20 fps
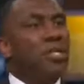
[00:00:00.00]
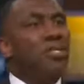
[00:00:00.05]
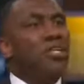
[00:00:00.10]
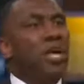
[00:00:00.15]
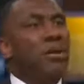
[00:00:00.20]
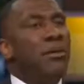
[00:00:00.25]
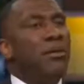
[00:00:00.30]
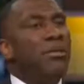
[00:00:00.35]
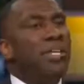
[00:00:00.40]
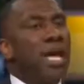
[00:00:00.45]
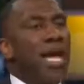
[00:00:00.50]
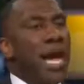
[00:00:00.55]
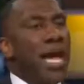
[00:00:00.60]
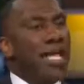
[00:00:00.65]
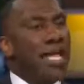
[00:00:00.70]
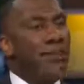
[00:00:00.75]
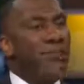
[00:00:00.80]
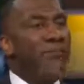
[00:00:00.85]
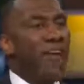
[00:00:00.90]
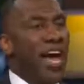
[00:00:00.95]
Skip, let me tell you
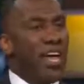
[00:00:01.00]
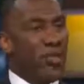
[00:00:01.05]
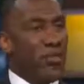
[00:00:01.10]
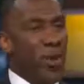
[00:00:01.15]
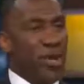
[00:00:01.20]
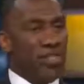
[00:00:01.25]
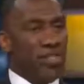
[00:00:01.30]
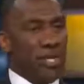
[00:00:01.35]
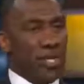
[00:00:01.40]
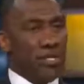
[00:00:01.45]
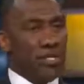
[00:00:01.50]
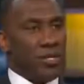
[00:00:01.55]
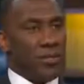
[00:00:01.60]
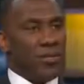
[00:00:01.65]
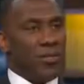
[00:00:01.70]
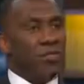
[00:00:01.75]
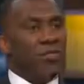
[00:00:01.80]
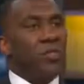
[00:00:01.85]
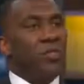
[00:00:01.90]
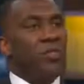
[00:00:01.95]
how they evaluate this.
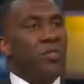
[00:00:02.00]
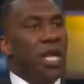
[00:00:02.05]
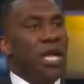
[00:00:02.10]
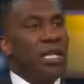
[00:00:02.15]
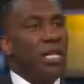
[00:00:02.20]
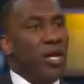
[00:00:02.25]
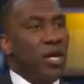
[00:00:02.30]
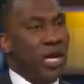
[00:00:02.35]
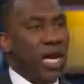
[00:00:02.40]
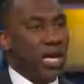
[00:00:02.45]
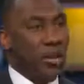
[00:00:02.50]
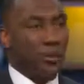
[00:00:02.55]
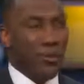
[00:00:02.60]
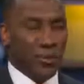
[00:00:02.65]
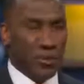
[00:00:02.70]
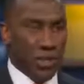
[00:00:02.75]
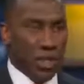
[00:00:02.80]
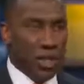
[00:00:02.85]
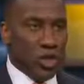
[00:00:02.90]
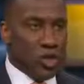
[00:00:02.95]
They look at
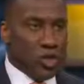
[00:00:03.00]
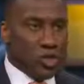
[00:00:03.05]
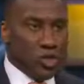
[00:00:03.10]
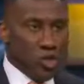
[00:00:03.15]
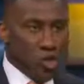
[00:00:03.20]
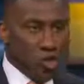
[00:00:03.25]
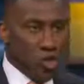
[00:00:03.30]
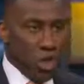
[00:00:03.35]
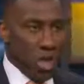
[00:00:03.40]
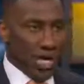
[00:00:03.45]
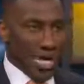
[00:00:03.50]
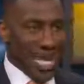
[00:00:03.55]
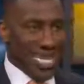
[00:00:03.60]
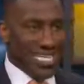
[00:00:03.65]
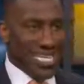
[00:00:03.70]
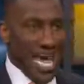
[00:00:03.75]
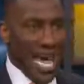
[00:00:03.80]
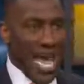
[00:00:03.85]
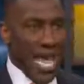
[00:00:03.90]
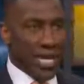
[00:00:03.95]
you look
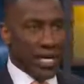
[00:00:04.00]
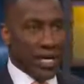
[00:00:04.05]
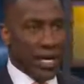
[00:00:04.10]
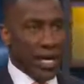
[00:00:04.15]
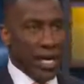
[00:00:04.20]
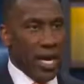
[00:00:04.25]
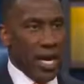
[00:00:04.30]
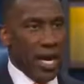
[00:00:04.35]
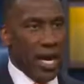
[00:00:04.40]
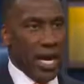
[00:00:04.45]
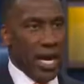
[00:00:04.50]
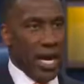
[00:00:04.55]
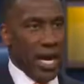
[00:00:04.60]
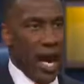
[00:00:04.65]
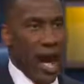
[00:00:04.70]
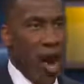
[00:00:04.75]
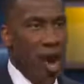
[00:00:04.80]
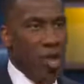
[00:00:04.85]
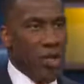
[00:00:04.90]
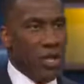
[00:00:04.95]
at Dak
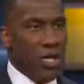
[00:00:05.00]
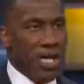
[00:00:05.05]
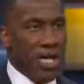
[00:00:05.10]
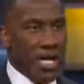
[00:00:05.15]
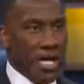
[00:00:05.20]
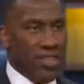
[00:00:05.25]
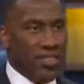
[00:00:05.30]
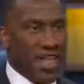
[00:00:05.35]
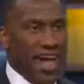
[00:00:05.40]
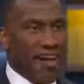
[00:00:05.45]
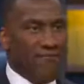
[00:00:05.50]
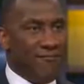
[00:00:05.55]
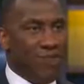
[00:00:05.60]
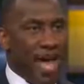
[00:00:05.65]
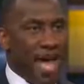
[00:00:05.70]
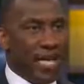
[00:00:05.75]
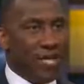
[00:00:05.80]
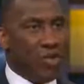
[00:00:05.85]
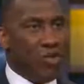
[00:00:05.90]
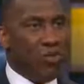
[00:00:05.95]
only in that
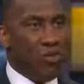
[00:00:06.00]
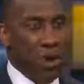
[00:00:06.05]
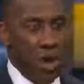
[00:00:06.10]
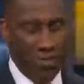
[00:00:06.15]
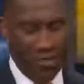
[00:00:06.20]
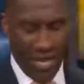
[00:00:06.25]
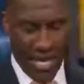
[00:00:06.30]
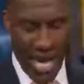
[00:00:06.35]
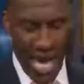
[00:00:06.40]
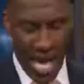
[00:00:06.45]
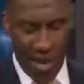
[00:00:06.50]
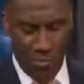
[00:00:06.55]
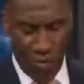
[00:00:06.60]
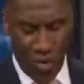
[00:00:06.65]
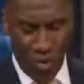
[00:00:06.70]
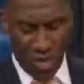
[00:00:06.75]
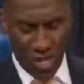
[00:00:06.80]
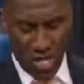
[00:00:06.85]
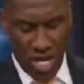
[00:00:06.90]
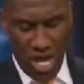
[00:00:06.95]
vacuum of the
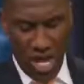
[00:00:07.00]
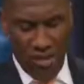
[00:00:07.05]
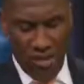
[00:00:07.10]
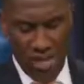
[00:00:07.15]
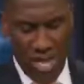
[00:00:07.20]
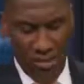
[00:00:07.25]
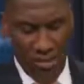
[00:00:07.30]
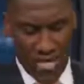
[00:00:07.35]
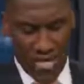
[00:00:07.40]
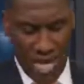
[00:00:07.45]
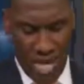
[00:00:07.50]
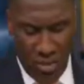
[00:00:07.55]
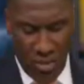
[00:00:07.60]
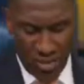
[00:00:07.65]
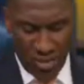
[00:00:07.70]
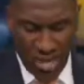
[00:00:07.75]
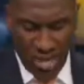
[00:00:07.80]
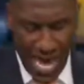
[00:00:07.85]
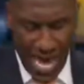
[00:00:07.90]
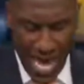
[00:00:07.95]
Cowboys. But let me tell you
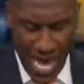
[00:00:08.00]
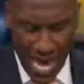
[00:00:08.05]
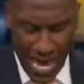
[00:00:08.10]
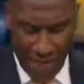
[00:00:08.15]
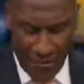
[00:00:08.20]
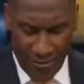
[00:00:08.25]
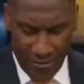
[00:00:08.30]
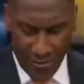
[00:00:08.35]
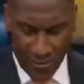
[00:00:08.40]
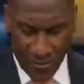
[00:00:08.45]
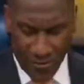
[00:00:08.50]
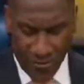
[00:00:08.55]
what they have.